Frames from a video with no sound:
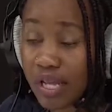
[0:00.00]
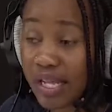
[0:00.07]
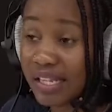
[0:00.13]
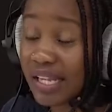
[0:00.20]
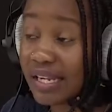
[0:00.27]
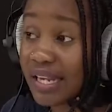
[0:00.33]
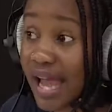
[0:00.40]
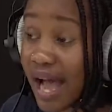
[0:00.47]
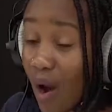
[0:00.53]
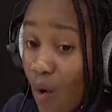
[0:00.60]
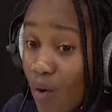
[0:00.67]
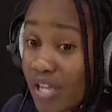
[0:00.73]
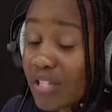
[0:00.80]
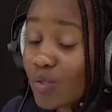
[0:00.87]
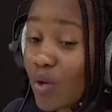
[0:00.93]
And then
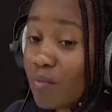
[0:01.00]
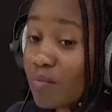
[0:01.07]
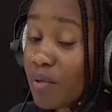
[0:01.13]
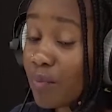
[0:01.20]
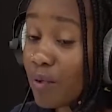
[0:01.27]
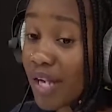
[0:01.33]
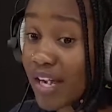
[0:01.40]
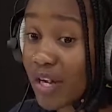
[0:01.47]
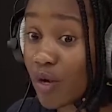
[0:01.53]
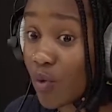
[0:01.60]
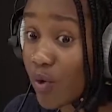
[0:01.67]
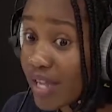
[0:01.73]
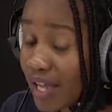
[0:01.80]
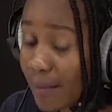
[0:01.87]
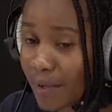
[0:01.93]
now is when people are
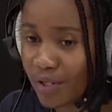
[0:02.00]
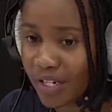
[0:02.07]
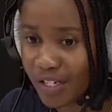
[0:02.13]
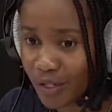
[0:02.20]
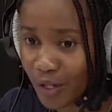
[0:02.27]
knowing about Angel.